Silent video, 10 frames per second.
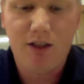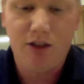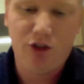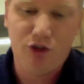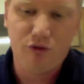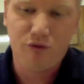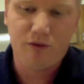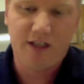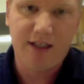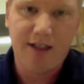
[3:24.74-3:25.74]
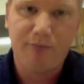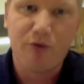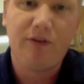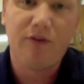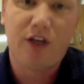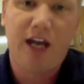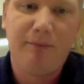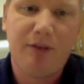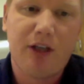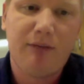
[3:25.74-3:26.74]
you can improve your
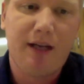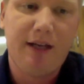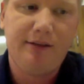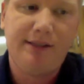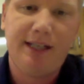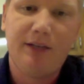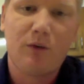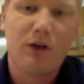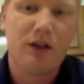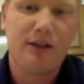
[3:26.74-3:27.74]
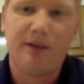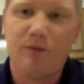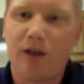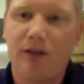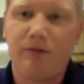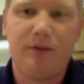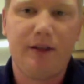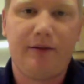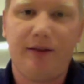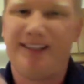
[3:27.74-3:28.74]
vocabulary by seeing words and working
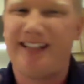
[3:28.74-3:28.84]
with. It's